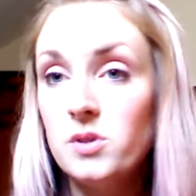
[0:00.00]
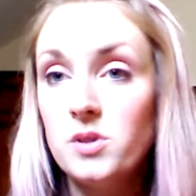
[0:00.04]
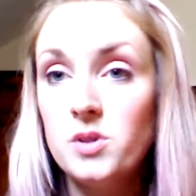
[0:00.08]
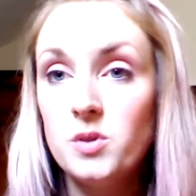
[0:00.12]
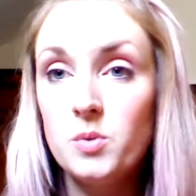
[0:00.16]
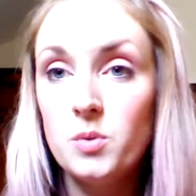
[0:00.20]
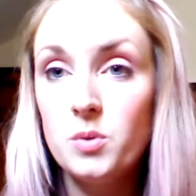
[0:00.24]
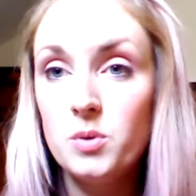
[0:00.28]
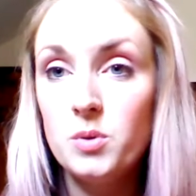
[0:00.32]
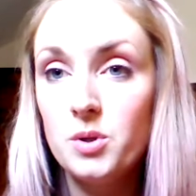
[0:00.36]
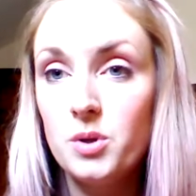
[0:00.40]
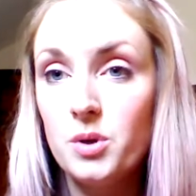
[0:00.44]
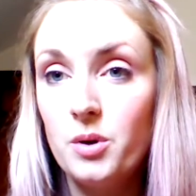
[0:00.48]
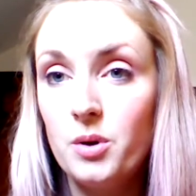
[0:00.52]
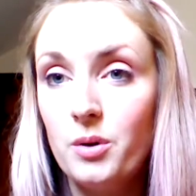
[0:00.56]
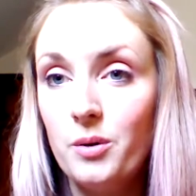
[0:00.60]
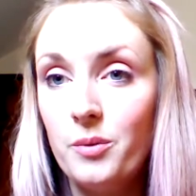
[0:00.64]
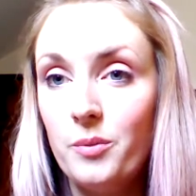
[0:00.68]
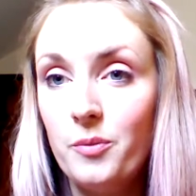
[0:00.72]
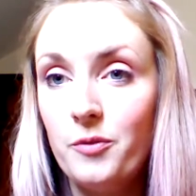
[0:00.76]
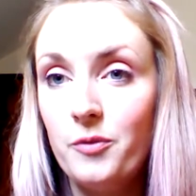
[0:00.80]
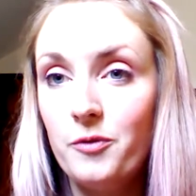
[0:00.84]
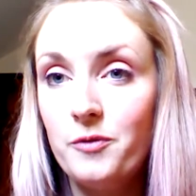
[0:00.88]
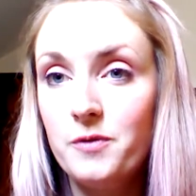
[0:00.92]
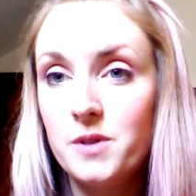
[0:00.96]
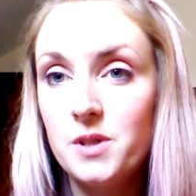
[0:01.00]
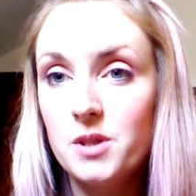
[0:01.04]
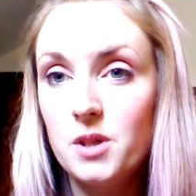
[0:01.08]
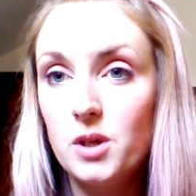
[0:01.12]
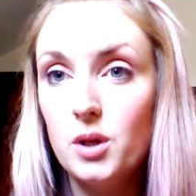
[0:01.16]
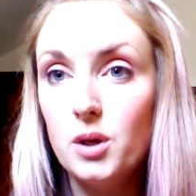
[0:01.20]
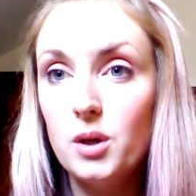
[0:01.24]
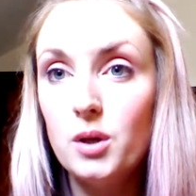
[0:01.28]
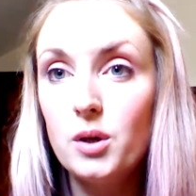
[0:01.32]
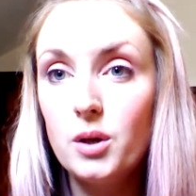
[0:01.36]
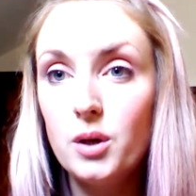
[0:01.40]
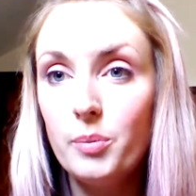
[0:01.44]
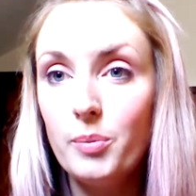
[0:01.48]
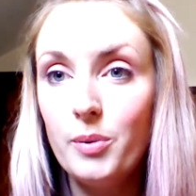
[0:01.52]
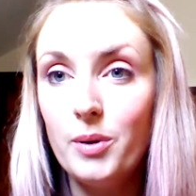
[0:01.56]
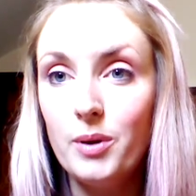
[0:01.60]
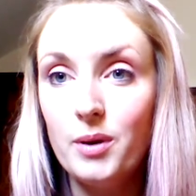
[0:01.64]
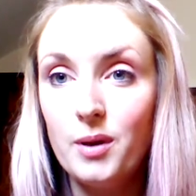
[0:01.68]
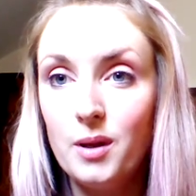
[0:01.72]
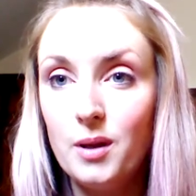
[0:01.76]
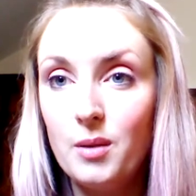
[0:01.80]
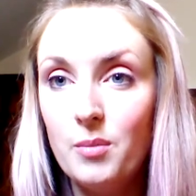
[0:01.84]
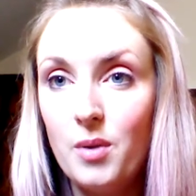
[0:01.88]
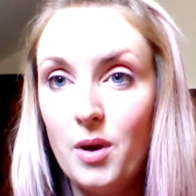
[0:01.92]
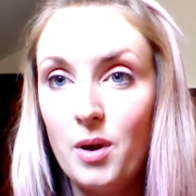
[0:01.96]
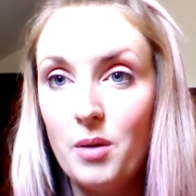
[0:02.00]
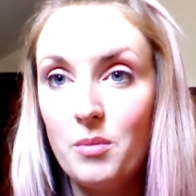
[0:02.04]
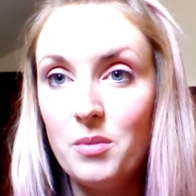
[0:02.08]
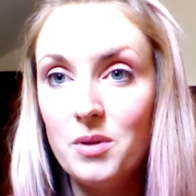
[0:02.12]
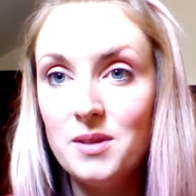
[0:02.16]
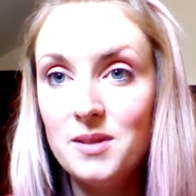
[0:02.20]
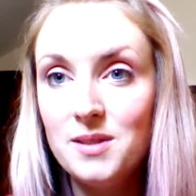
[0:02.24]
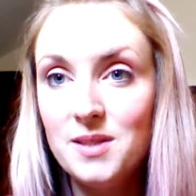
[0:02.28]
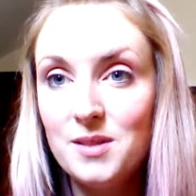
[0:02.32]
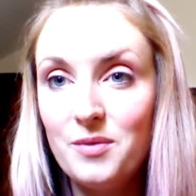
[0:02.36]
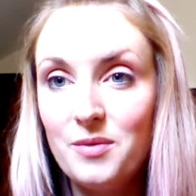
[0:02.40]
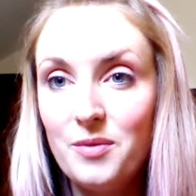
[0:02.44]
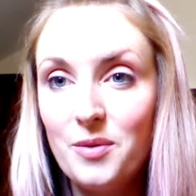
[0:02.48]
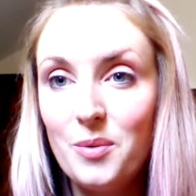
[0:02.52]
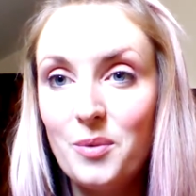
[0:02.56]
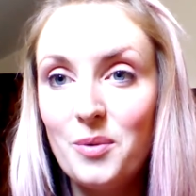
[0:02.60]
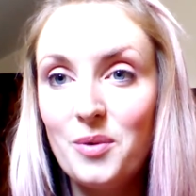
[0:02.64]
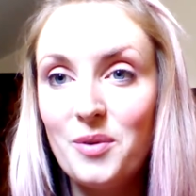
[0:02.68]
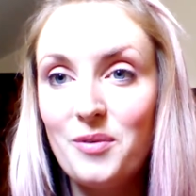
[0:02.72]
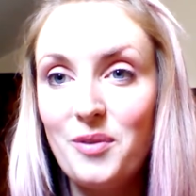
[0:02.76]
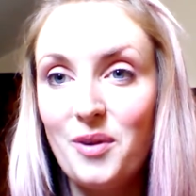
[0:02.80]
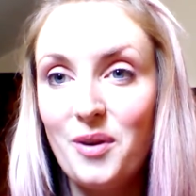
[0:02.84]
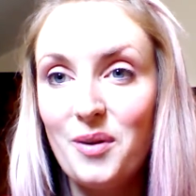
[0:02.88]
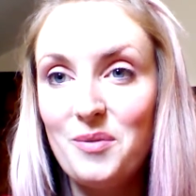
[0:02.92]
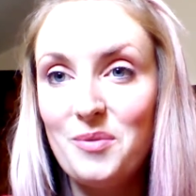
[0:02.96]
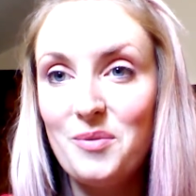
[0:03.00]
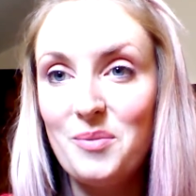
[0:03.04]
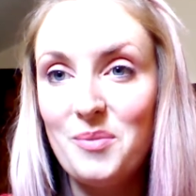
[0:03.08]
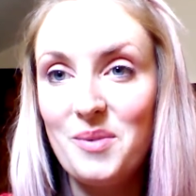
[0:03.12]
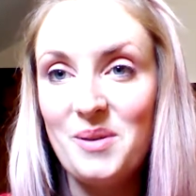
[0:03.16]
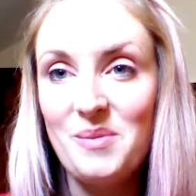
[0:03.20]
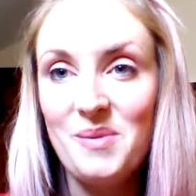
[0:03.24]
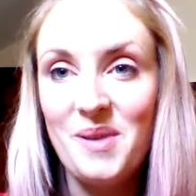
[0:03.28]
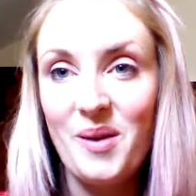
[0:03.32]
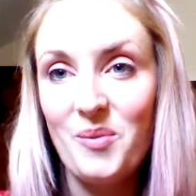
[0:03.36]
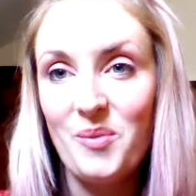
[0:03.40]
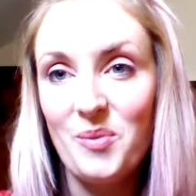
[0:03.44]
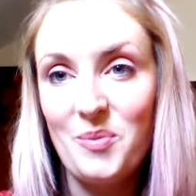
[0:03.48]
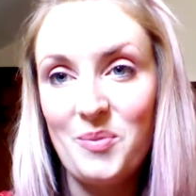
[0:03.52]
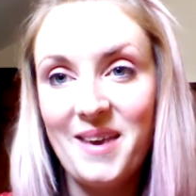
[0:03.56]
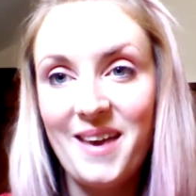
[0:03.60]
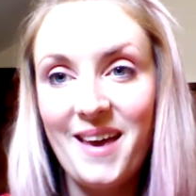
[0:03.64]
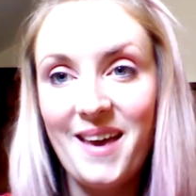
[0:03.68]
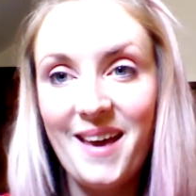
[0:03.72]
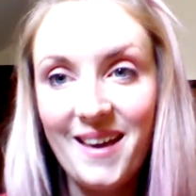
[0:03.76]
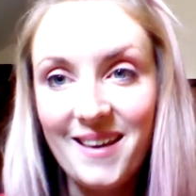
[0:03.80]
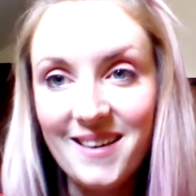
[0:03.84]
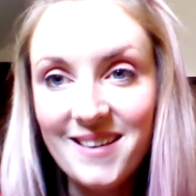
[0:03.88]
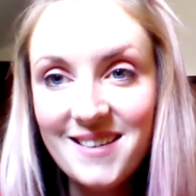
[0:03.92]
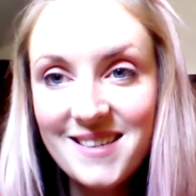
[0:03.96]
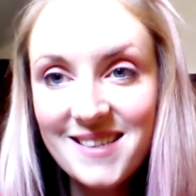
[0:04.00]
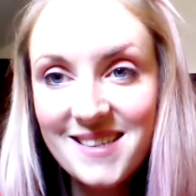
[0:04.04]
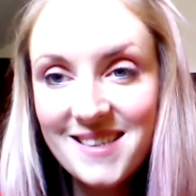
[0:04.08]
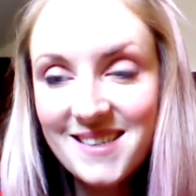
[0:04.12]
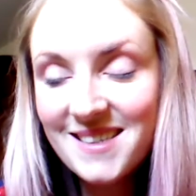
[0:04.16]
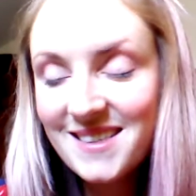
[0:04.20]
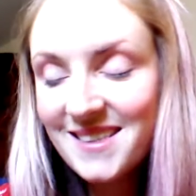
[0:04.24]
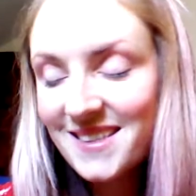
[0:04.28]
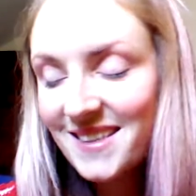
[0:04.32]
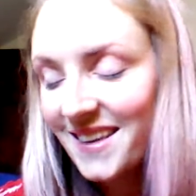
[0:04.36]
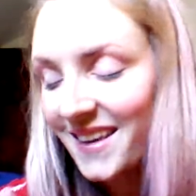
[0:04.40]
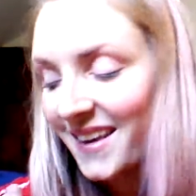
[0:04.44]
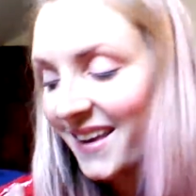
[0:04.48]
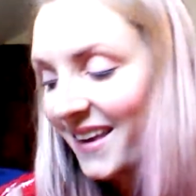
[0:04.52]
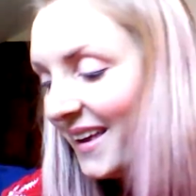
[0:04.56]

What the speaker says: Schwarzkopf's lookbook at the moment, so if you want to vote for me, that will be Ace,